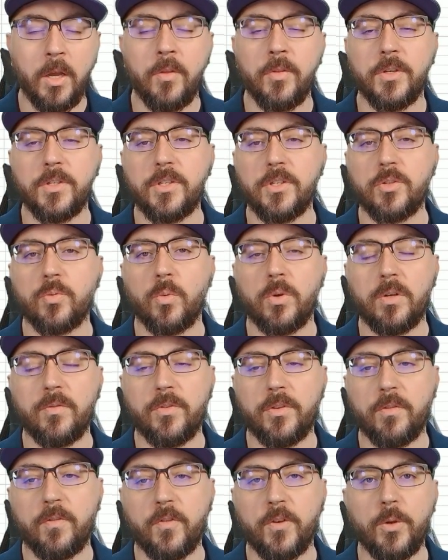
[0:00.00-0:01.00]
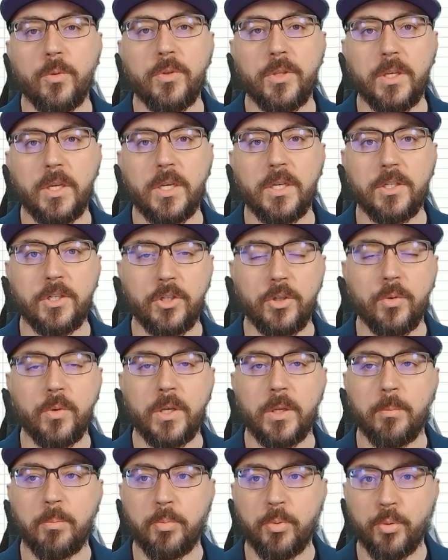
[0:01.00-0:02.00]
This is one of the few things you
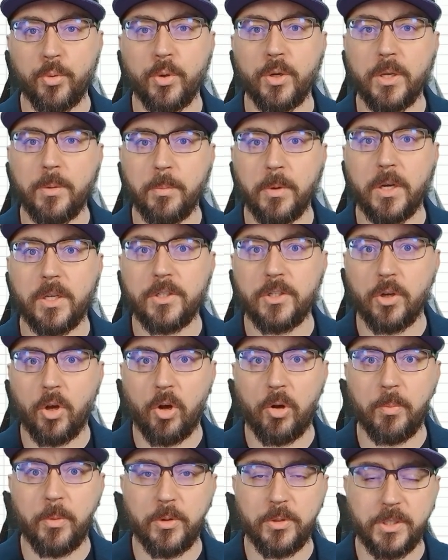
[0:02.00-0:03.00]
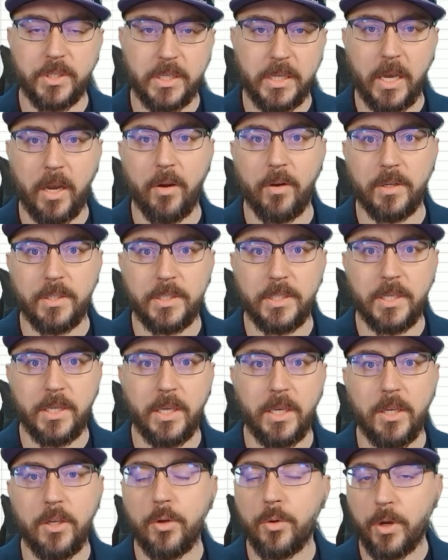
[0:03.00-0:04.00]
can pretty much almost
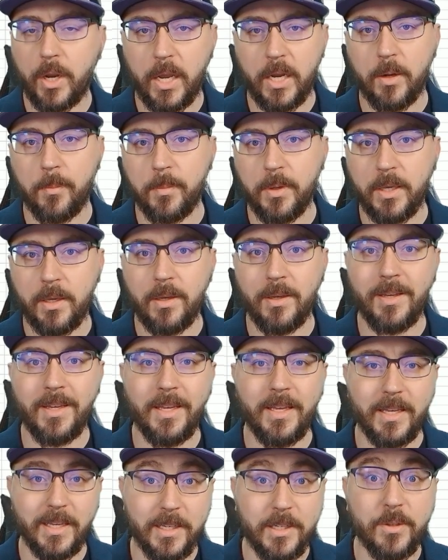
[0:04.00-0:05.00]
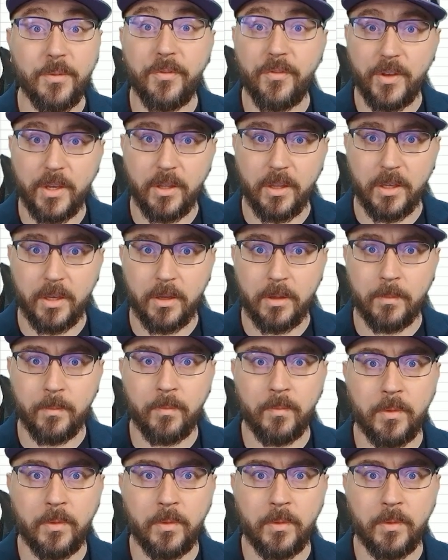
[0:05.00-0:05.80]
guarantee your enemy is feeling.